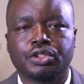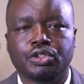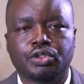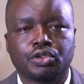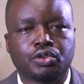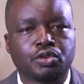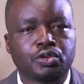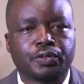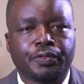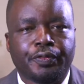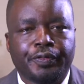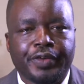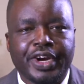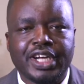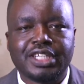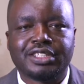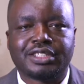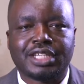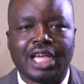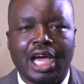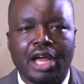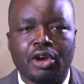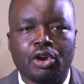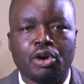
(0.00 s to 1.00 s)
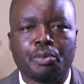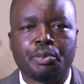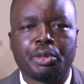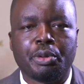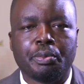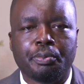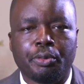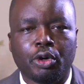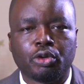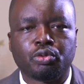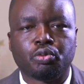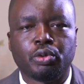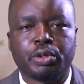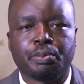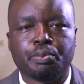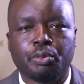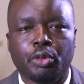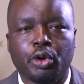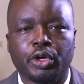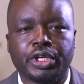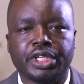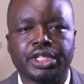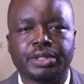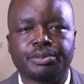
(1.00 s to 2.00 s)
True friends cannot be bought with
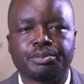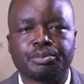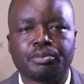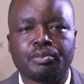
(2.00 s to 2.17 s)
money.